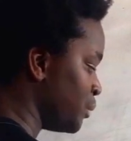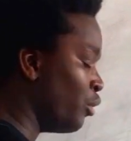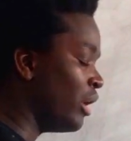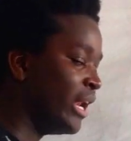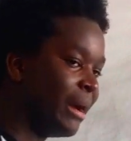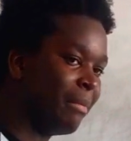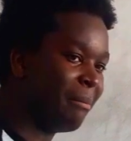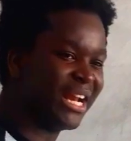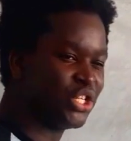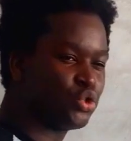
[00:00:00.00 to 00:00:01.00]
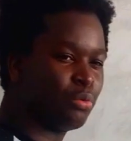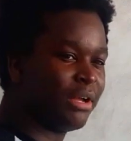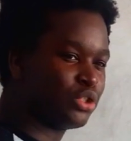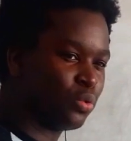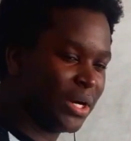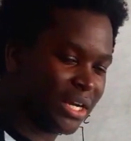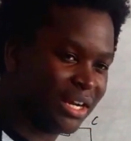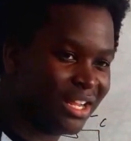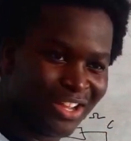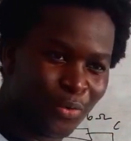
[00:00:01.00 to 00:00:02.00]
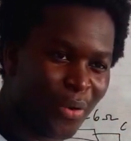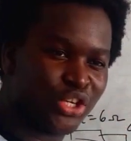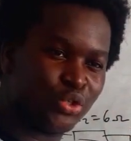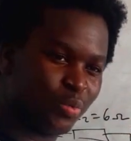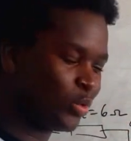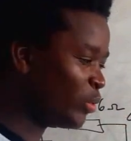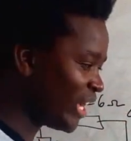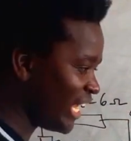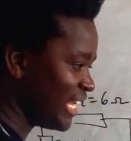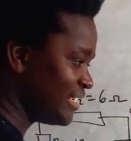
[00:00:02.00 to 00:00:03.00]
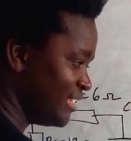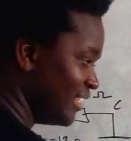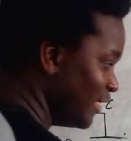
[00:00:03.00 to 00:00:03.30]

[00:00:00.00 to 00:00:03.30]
smaller number, but it's too much work. Why should we work extra?